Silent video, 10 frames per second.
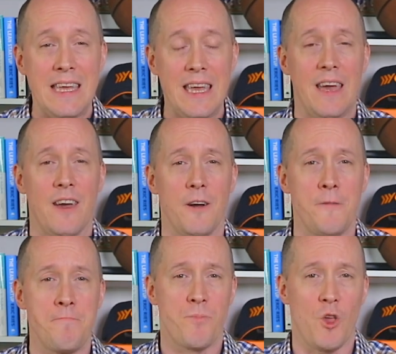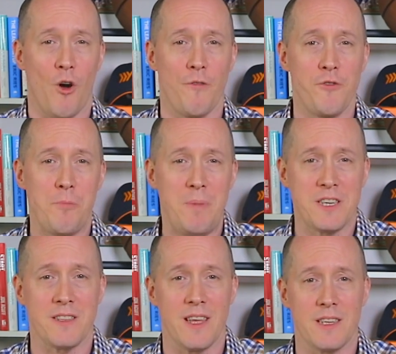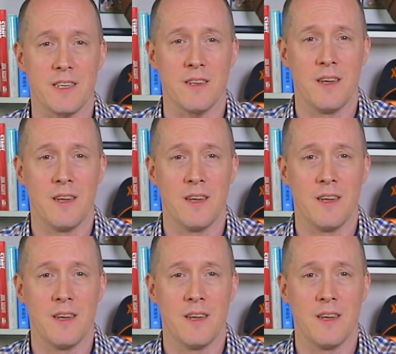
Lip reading: year of your business?